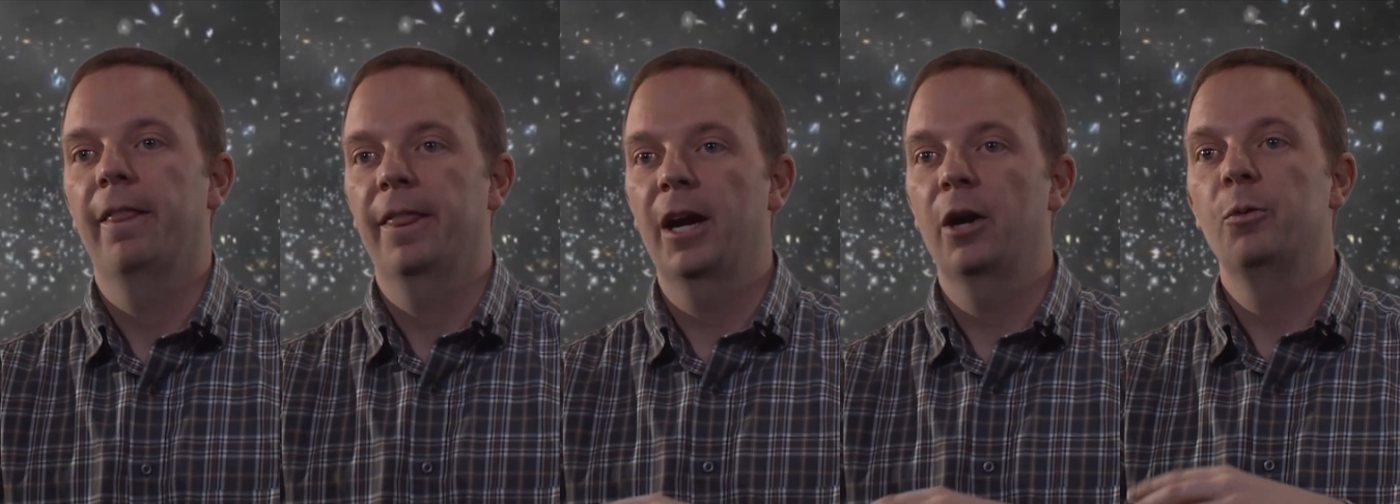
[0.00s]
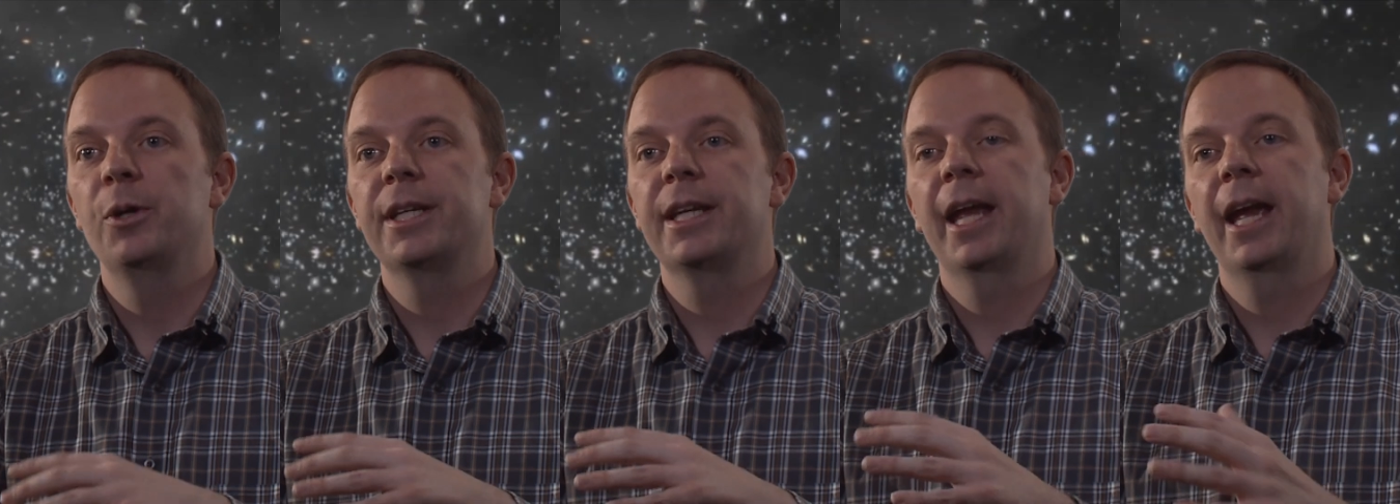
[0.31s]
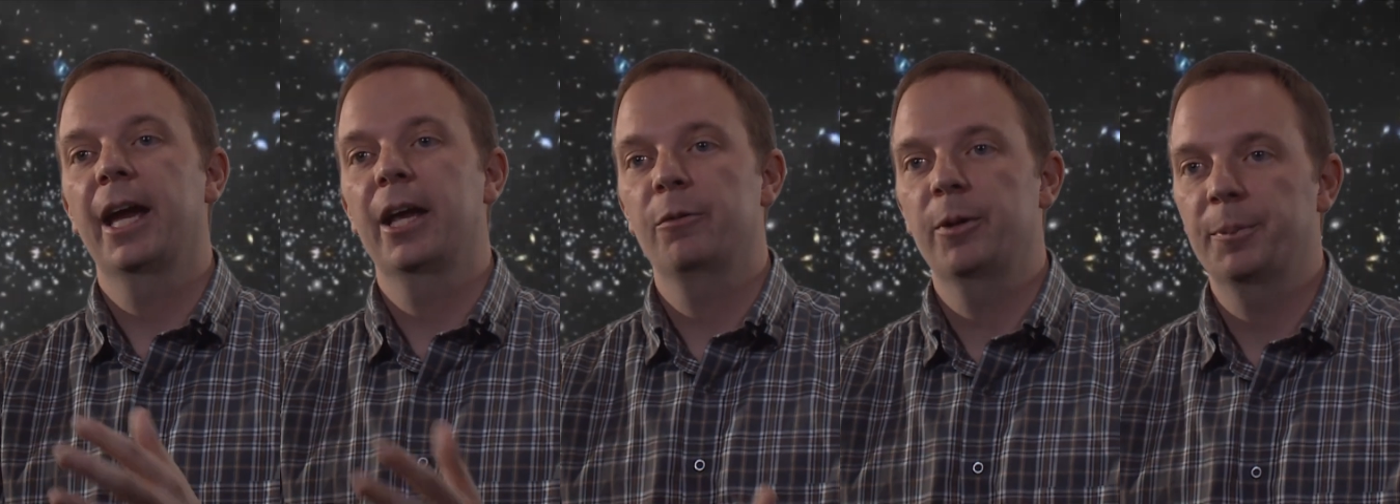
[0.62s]
that we
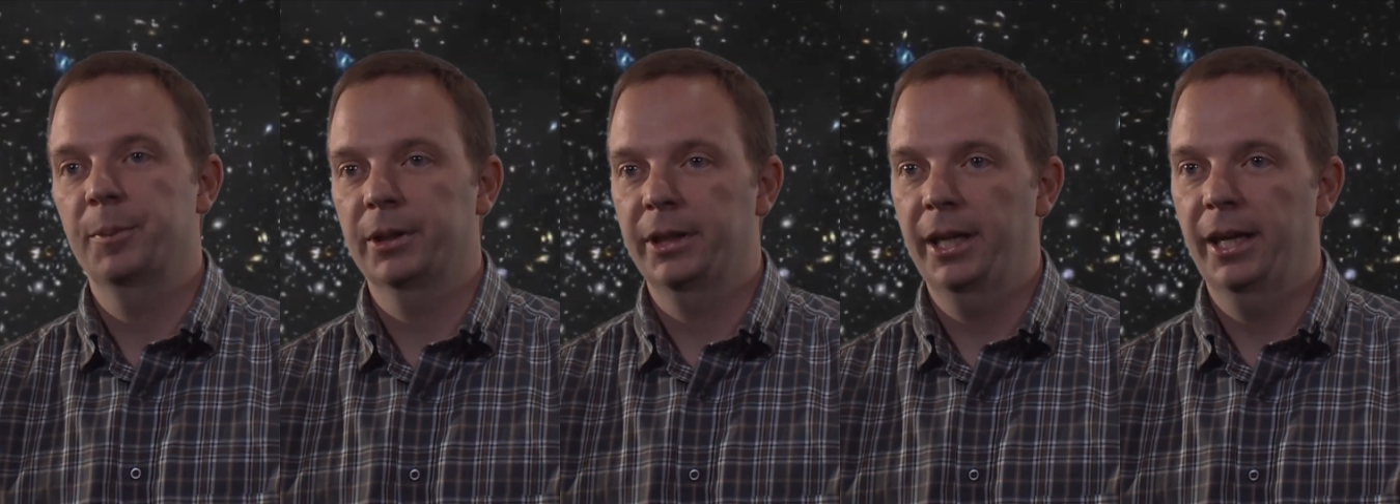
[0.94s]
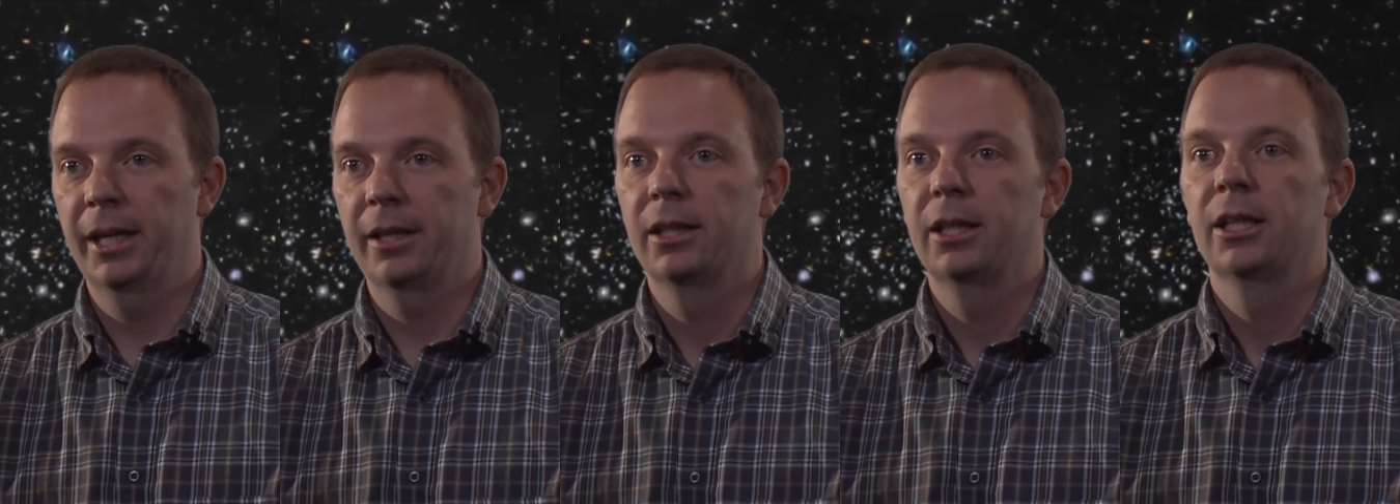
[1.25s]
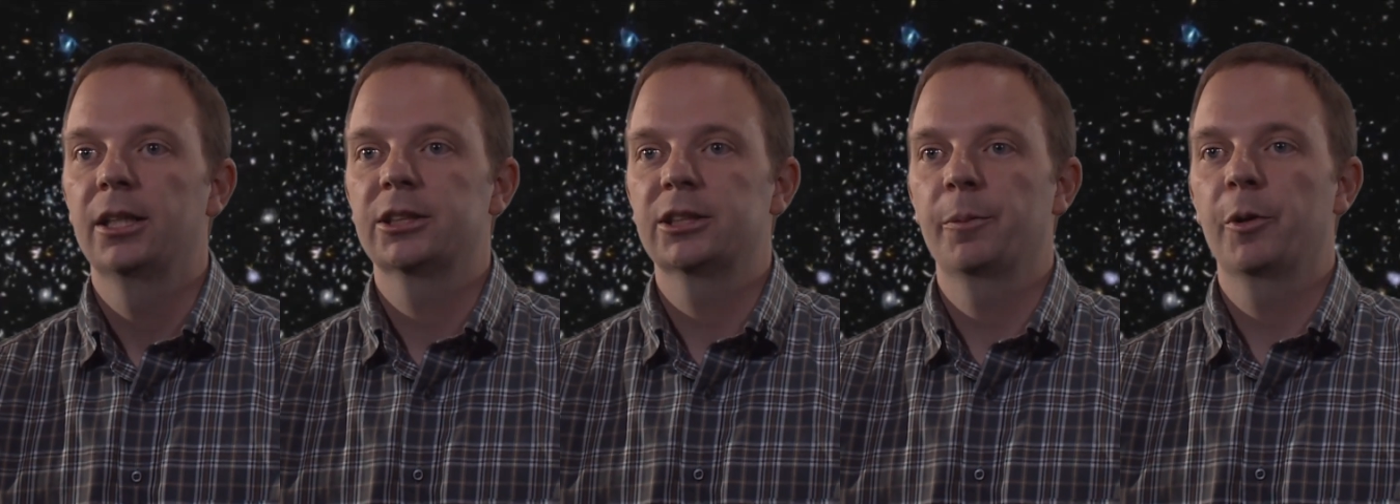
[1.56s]
can replicate
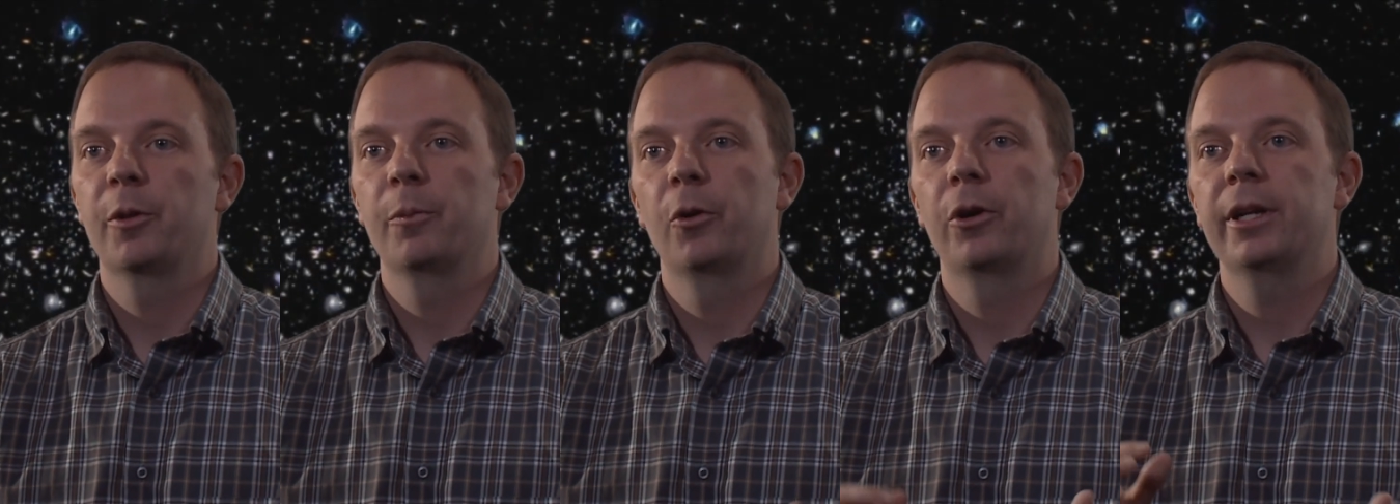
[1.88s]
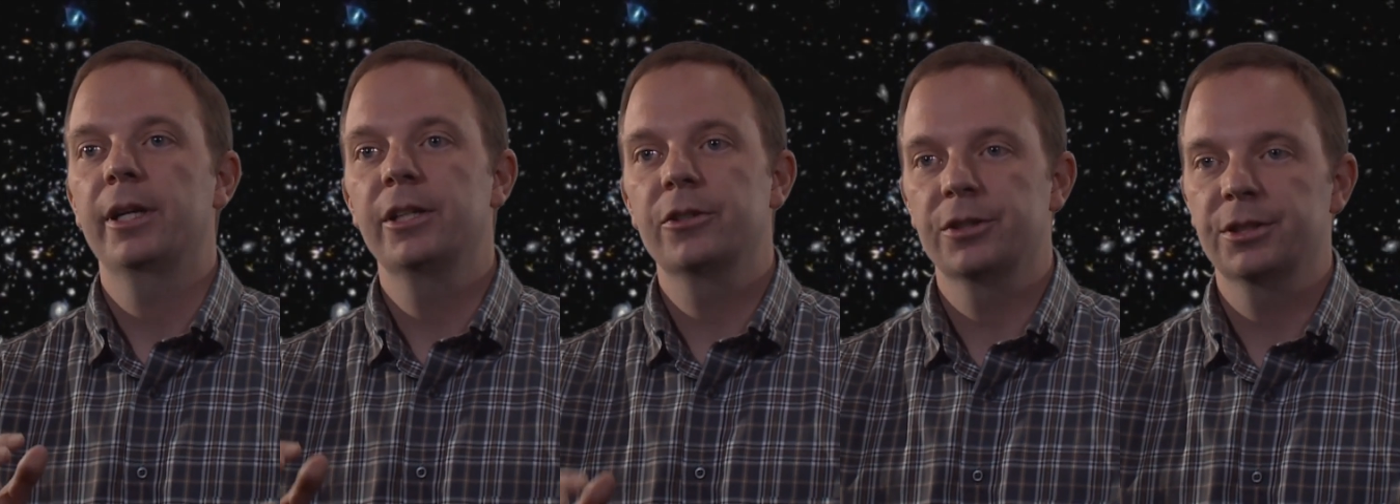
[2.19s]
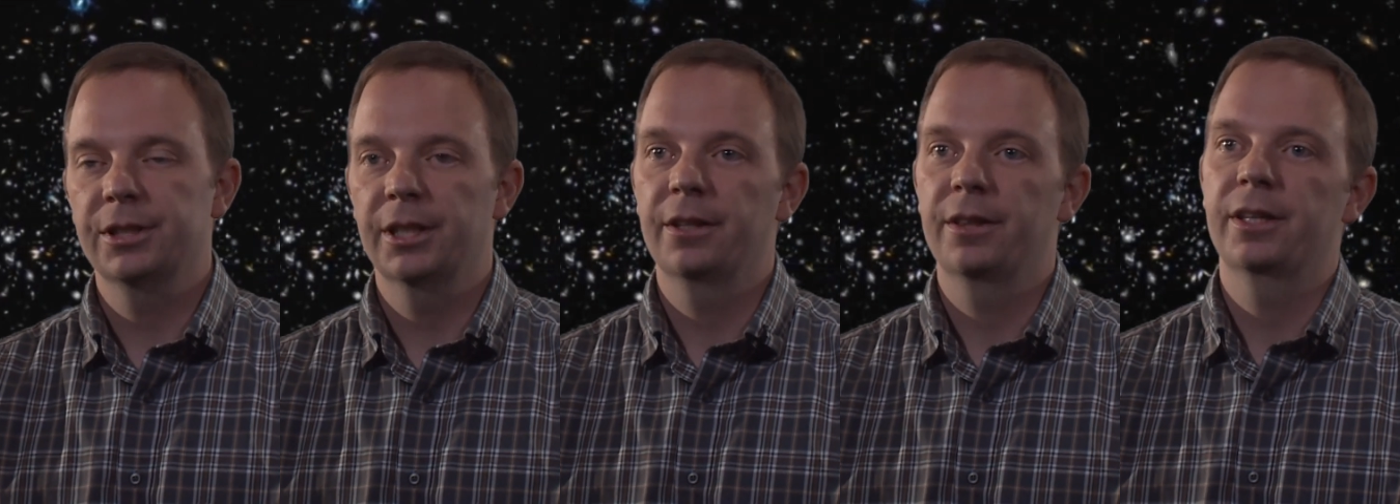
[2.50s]
some of the more
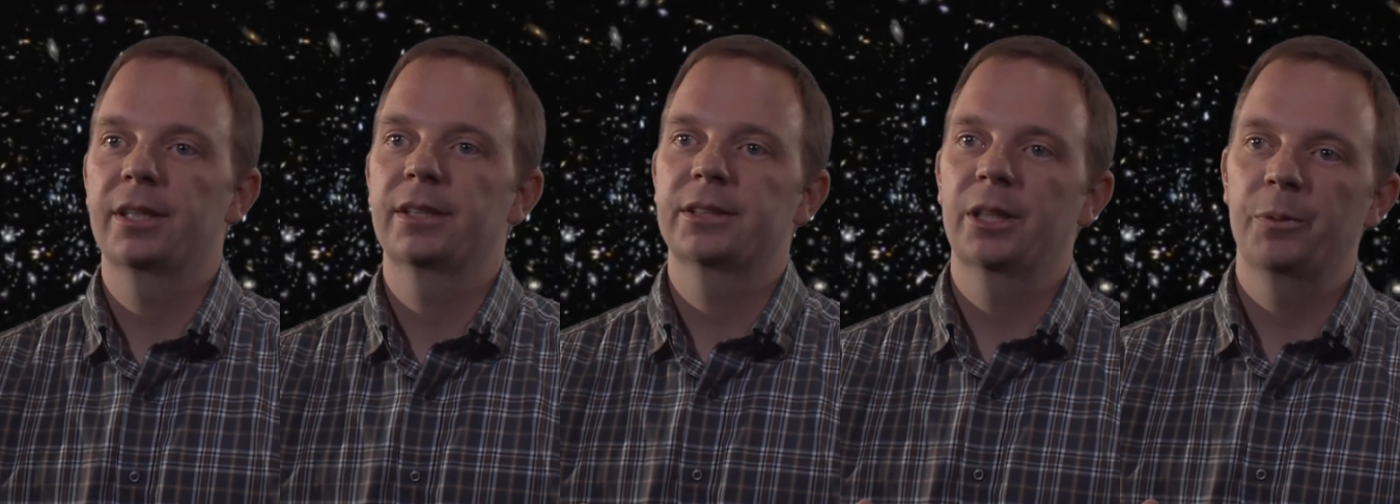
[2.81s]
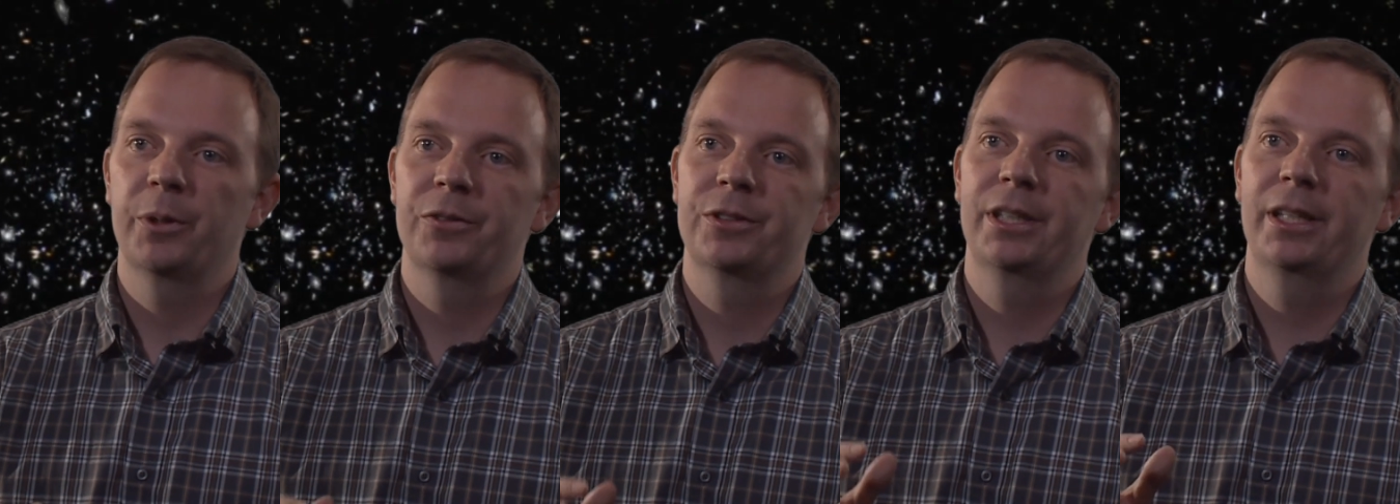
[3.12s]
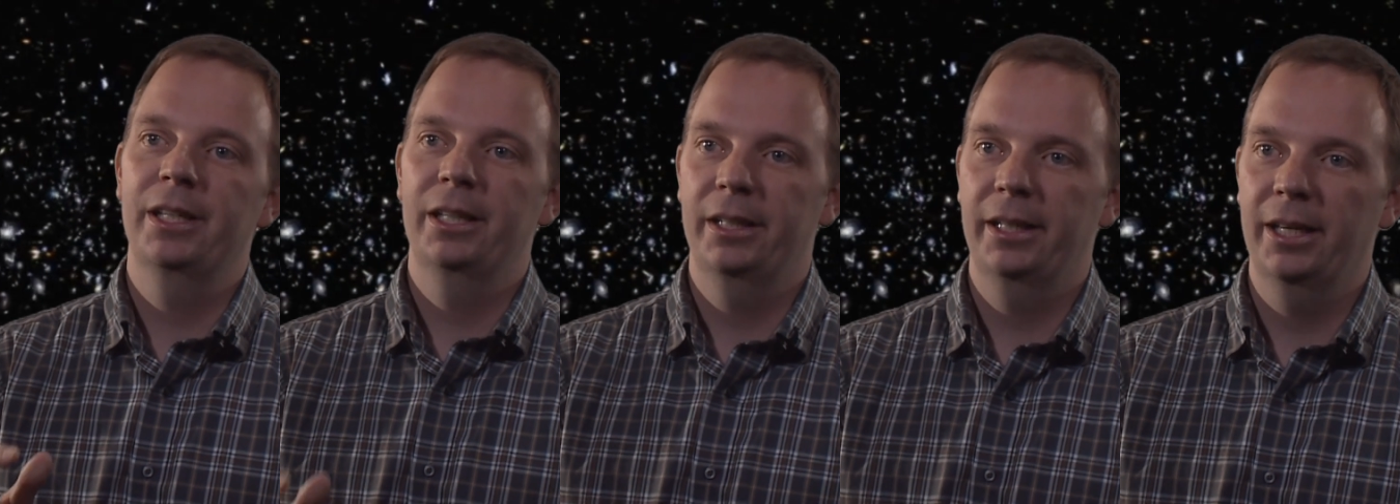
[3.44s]
interesting things that we've
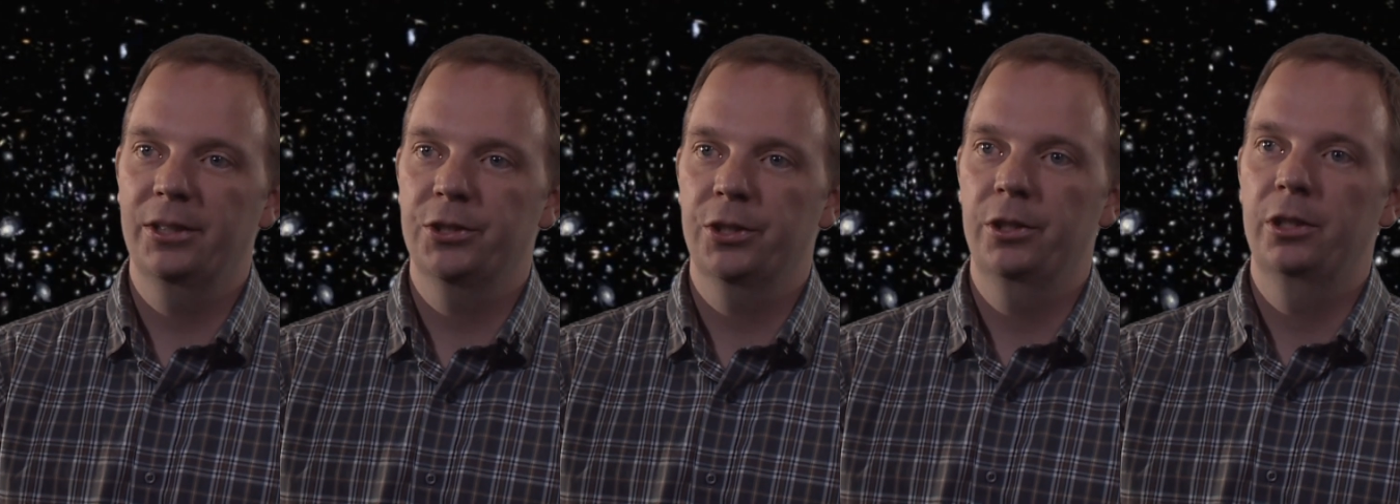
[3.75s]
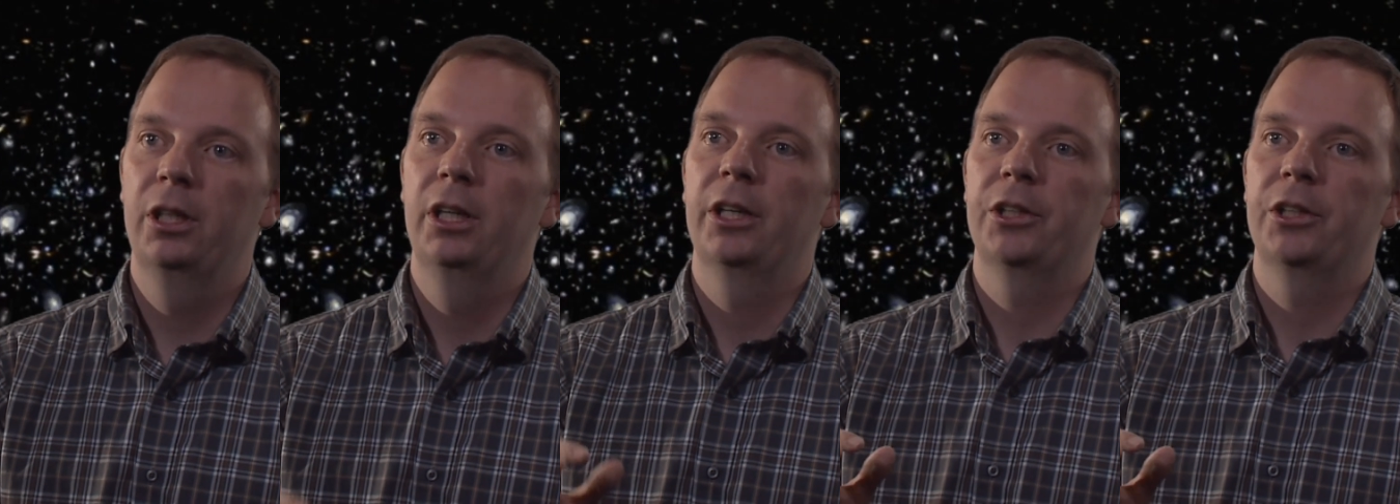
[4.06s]
seen in nature